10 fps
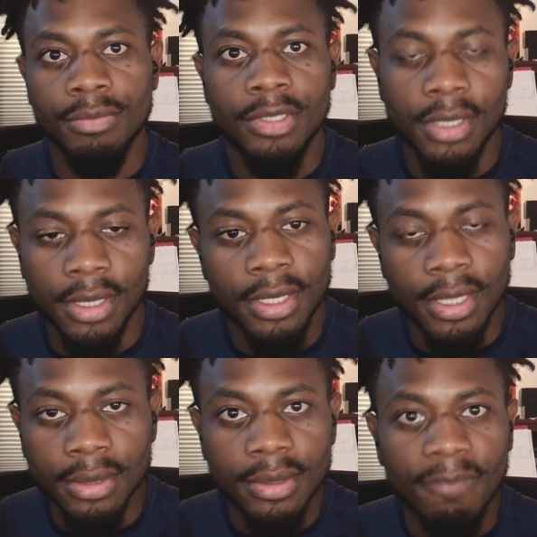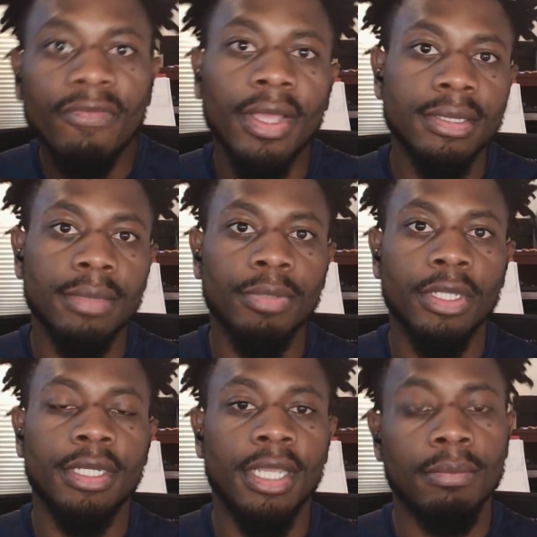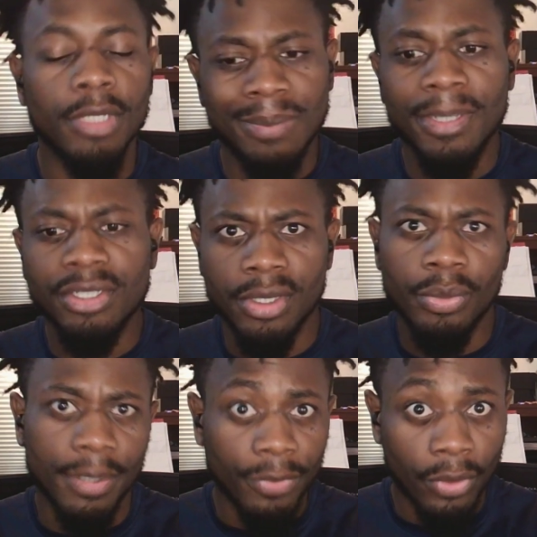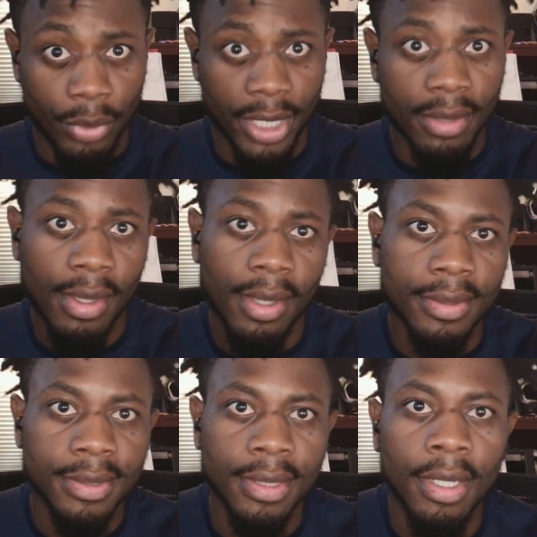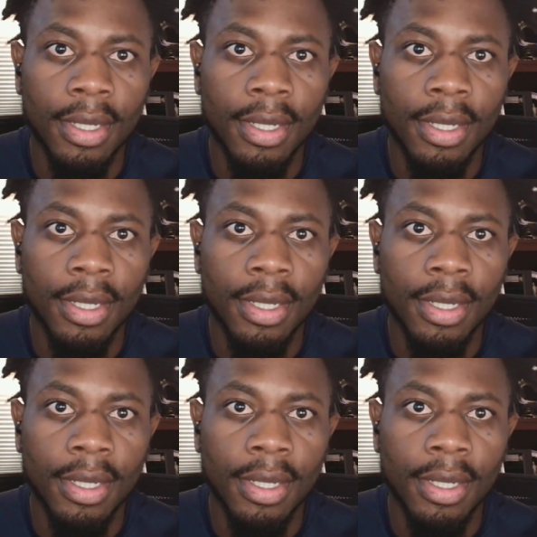to get some flexibility, especially when I'm throwing kicks.